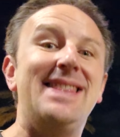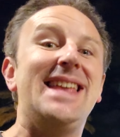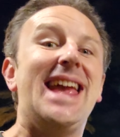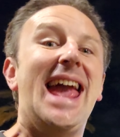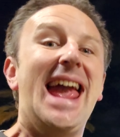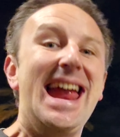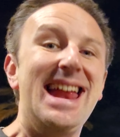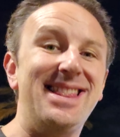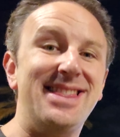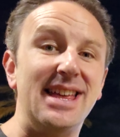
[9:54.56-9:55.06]
the
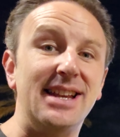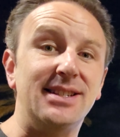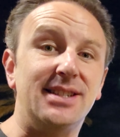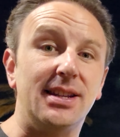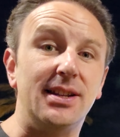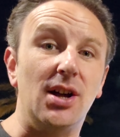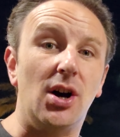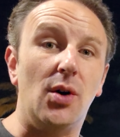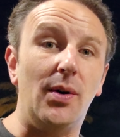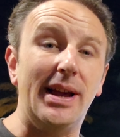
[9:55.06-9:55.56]
eighth thing to
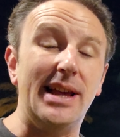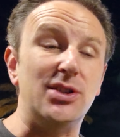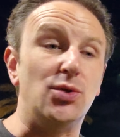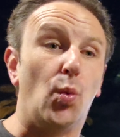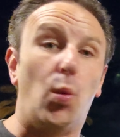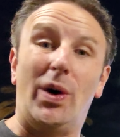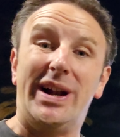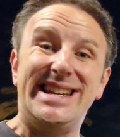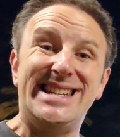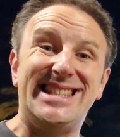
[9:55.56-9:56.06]
know is
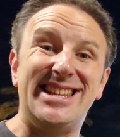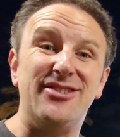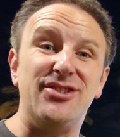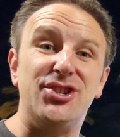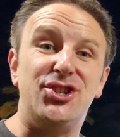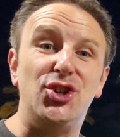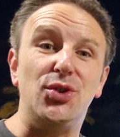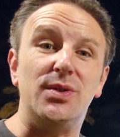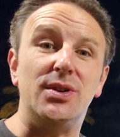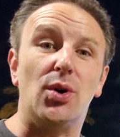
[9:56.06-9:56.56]
what is there to
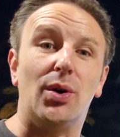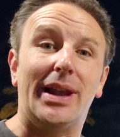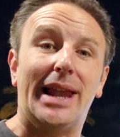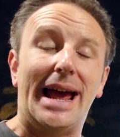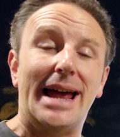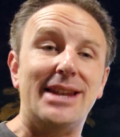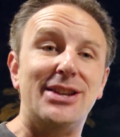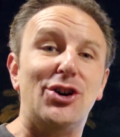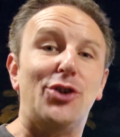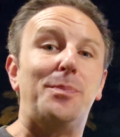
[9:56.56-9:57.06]
do in
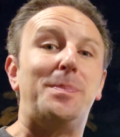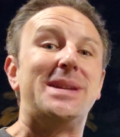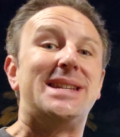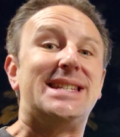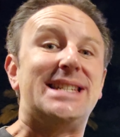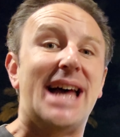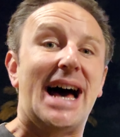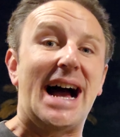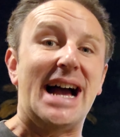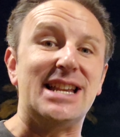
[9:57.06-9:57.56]
Orlando
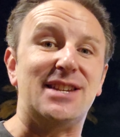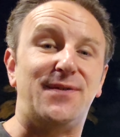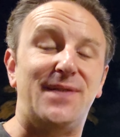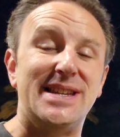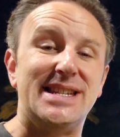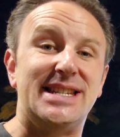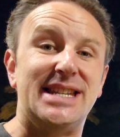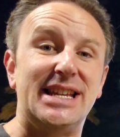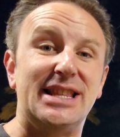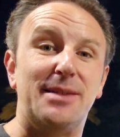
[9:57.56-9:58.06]
besides
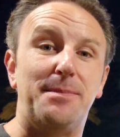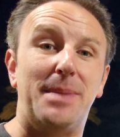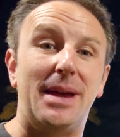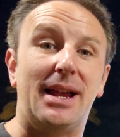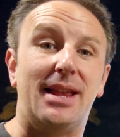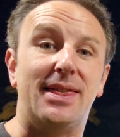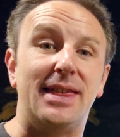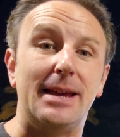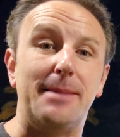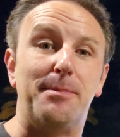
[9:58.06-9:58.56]
visiting the big
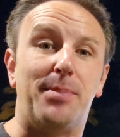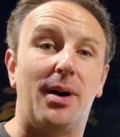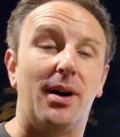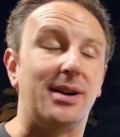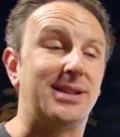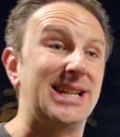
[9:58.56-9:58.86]
theme parks?